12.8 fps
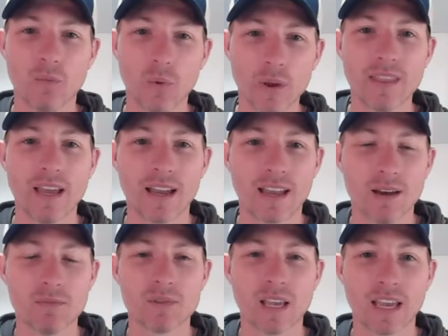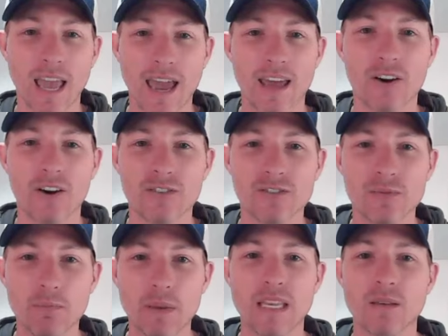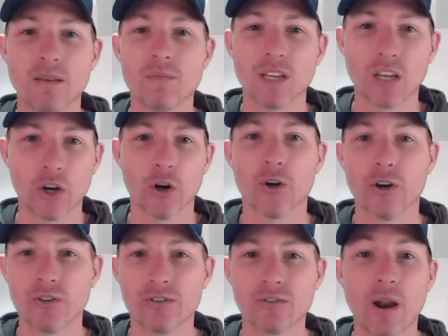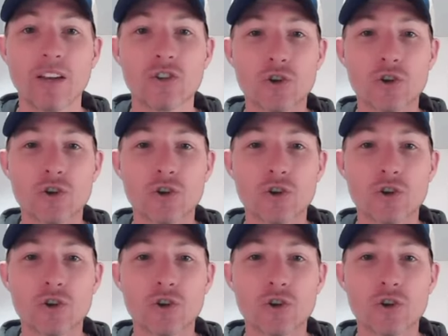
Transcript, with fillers: With that comes like headers, beams, and girders, right?